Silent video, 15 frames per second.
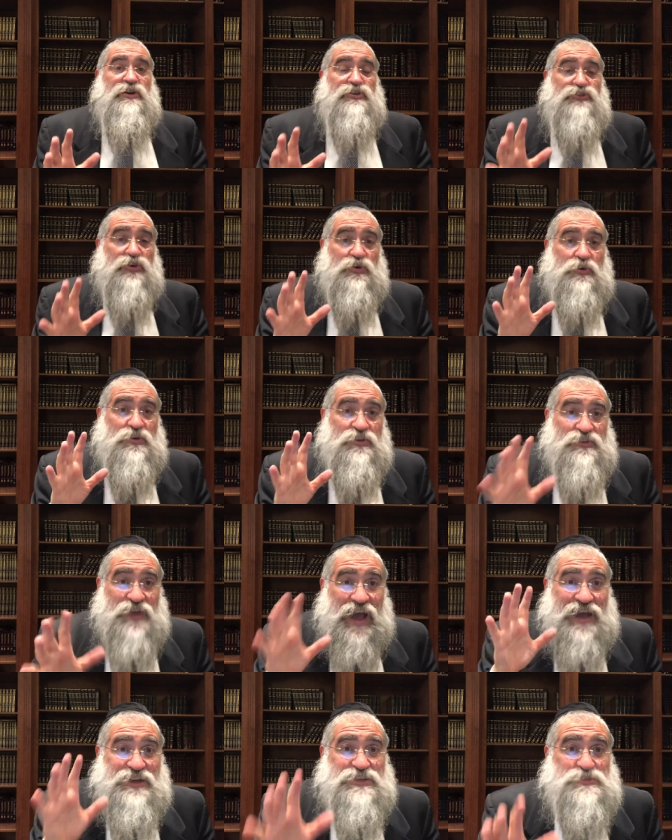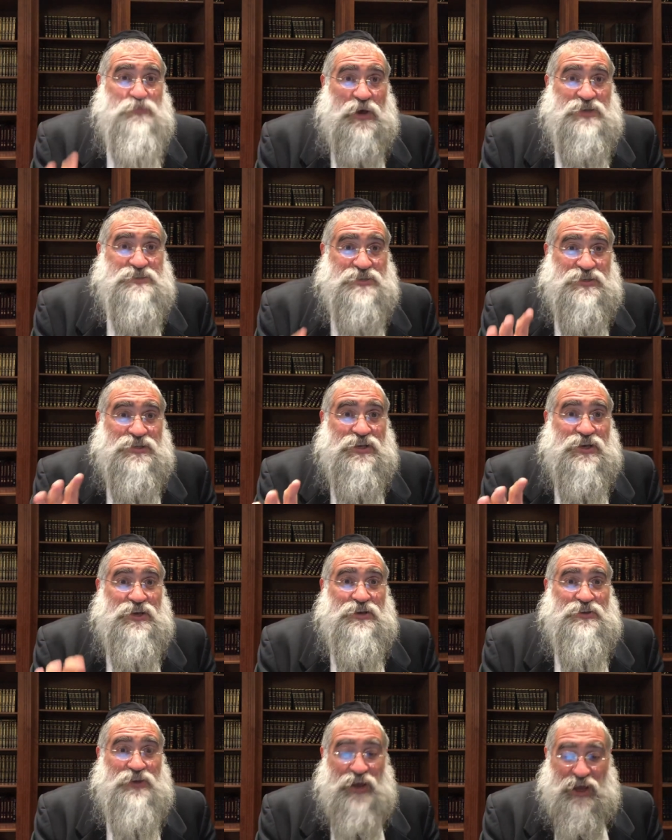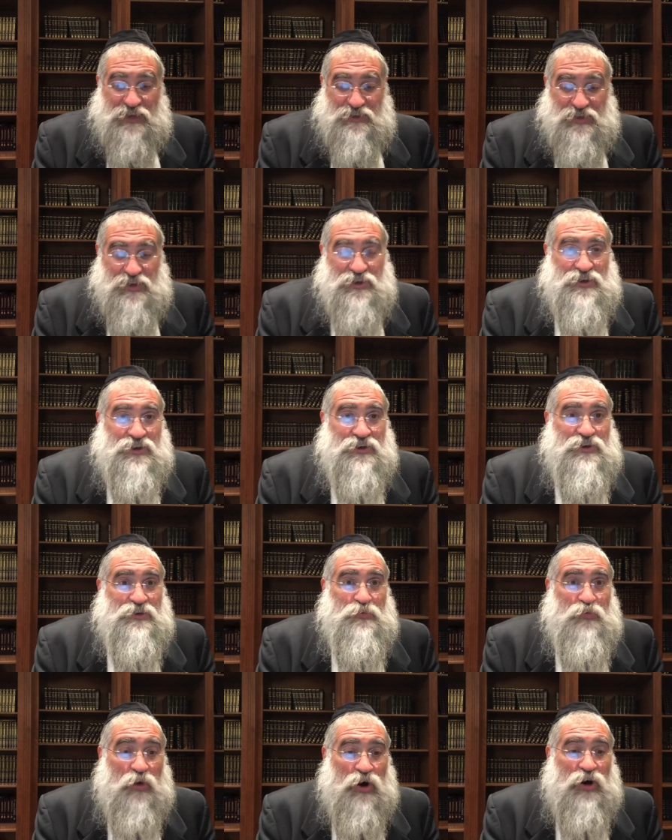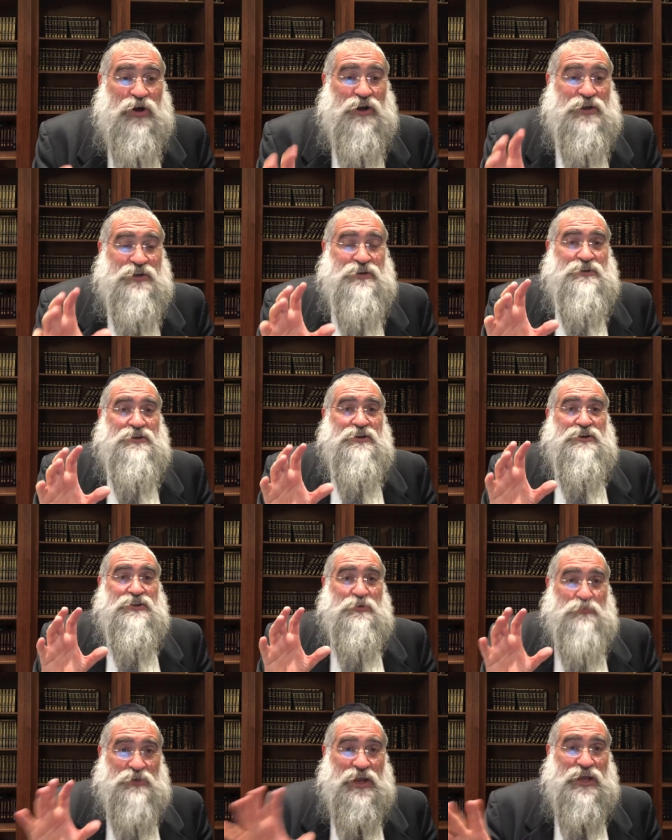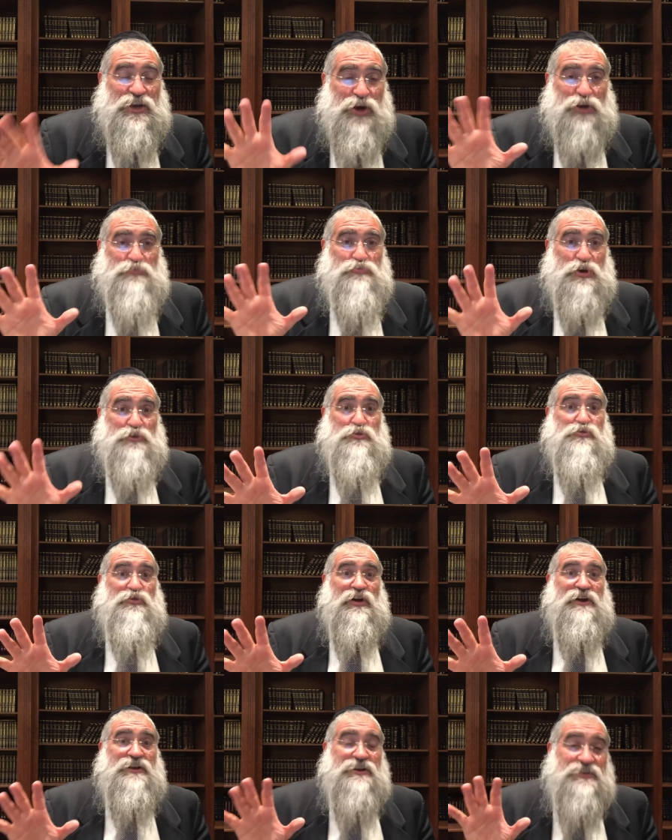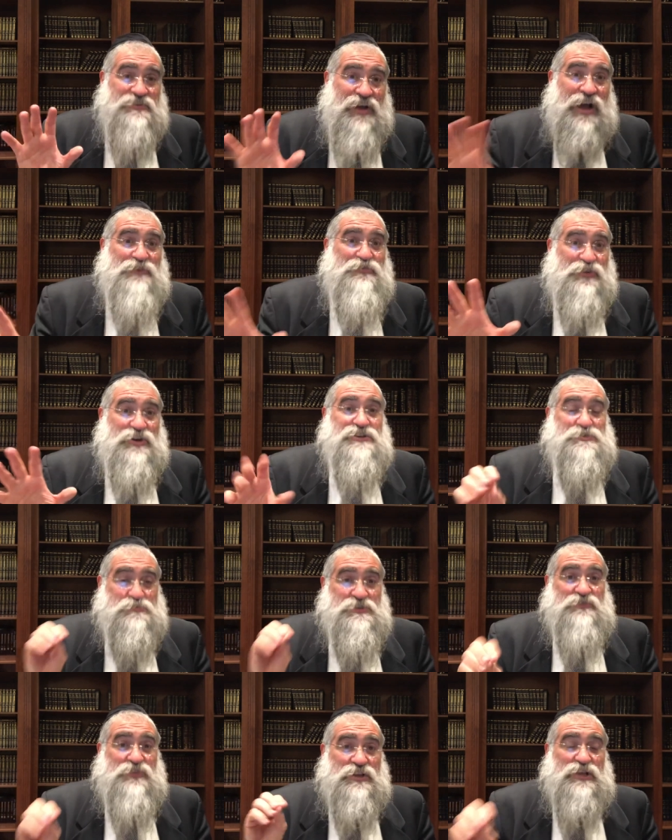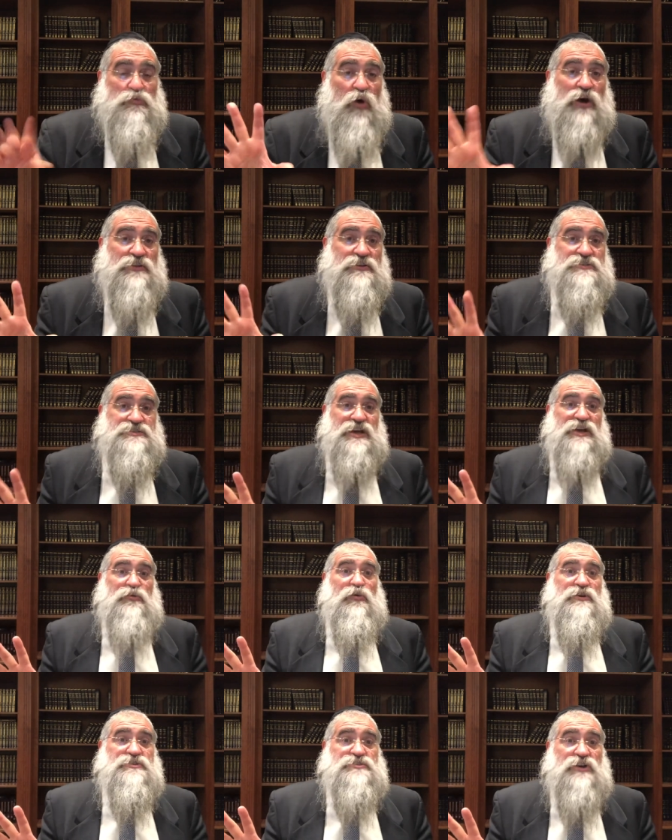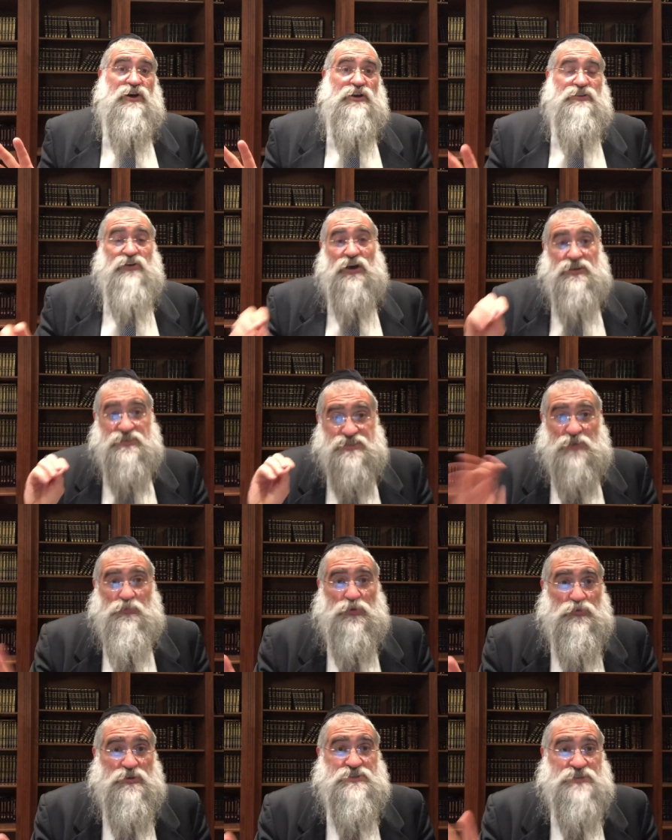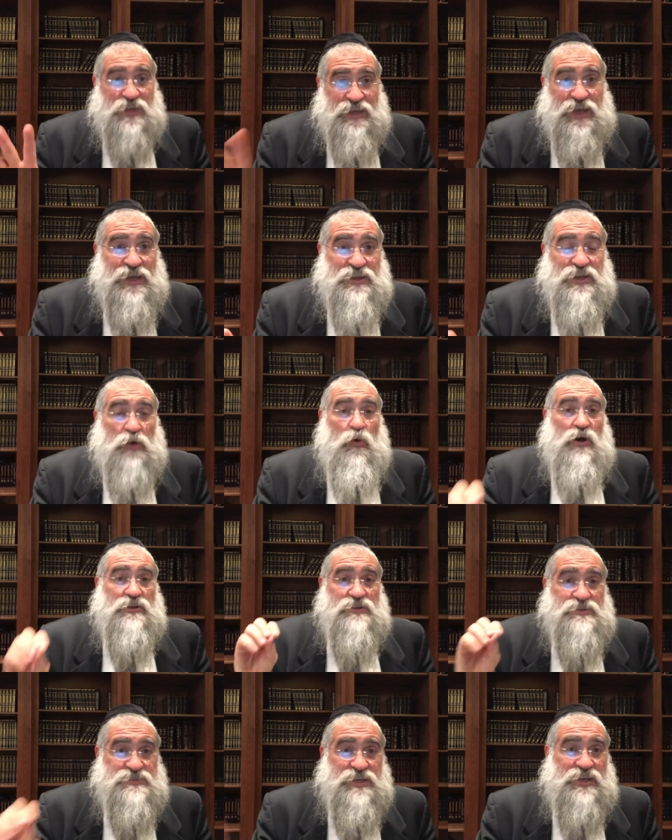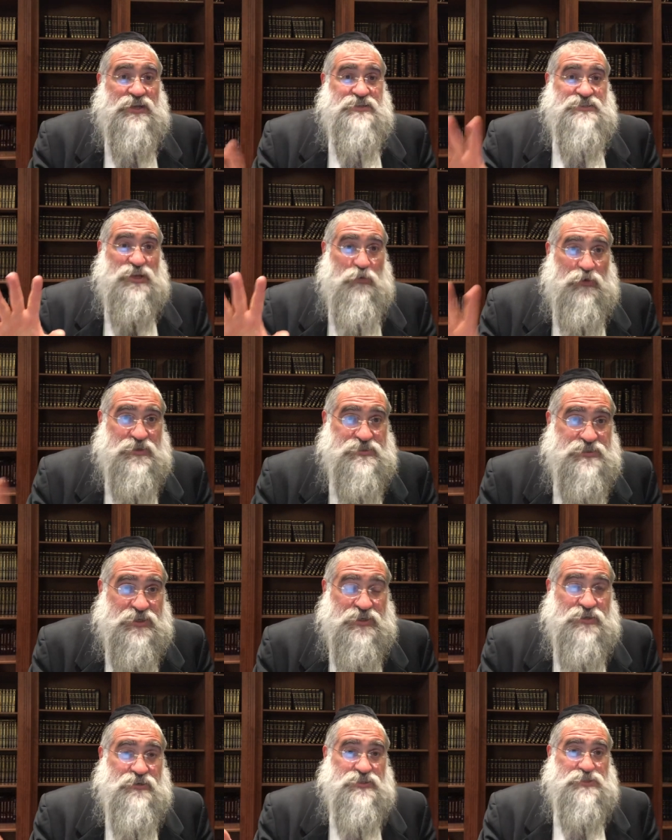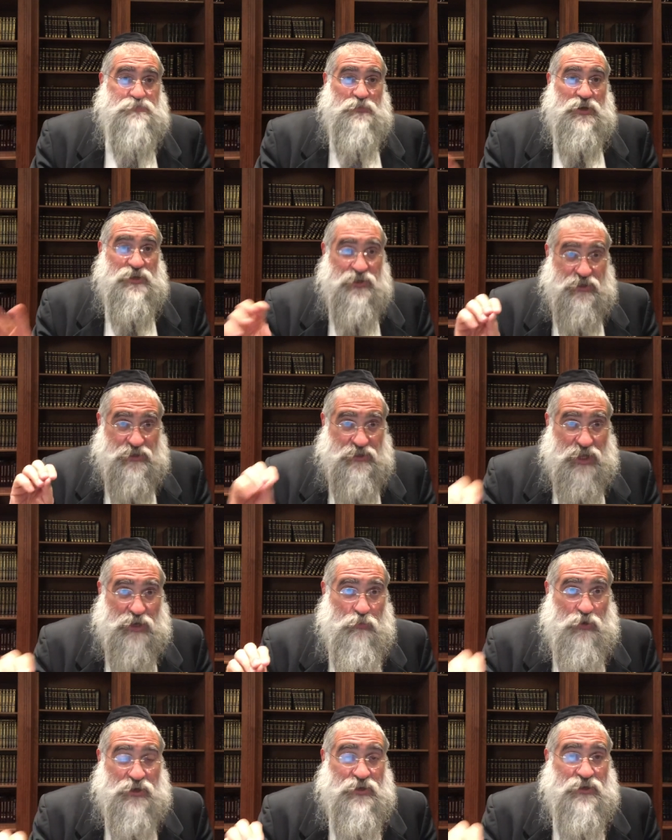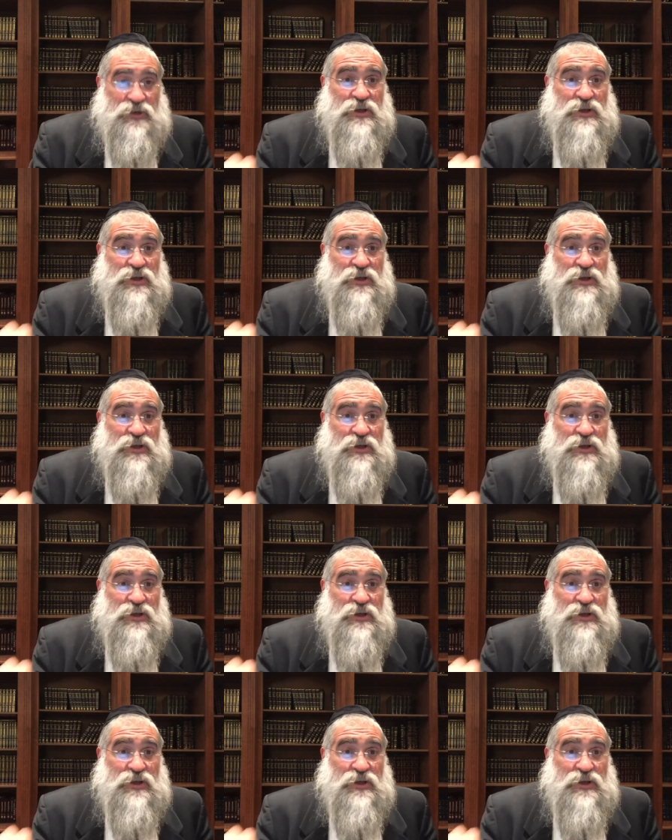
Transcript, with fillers: So that is basically the idea why Bnei Gad and Reuven Dafka specifically wanted to stay on one side. On a simple reason, again, they wanted to stay because they don't want to steal. Uh, they don't want